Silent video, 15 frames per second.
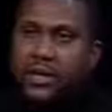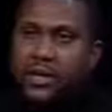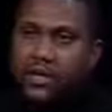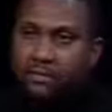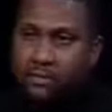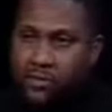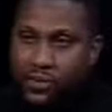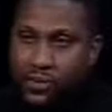
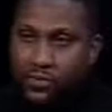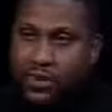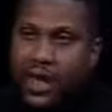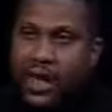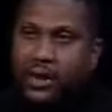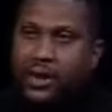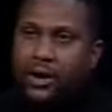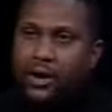of moving
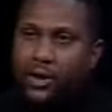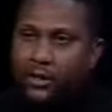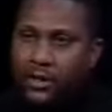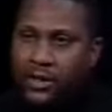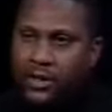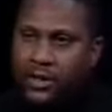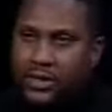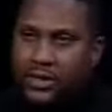around and
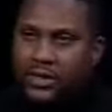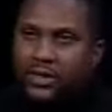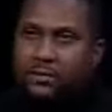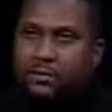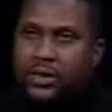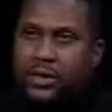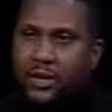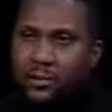learning things
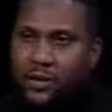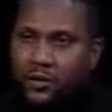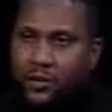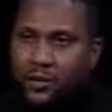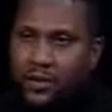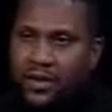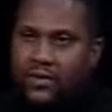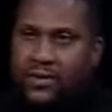and meeting
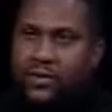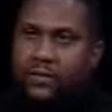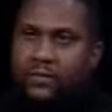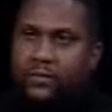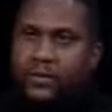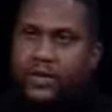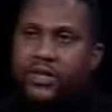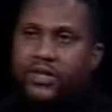people and living in
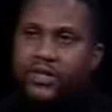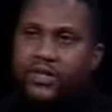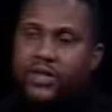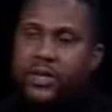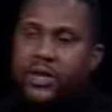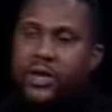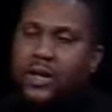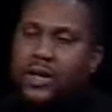different places.
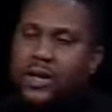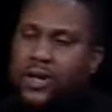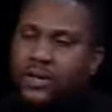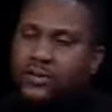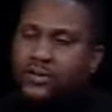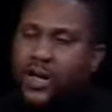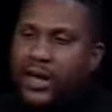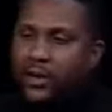Uh,
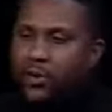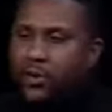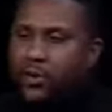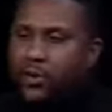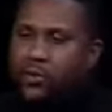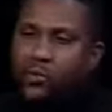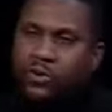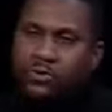so I don't
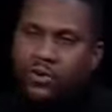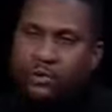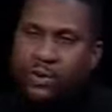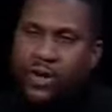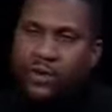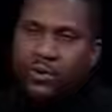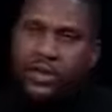know which was better.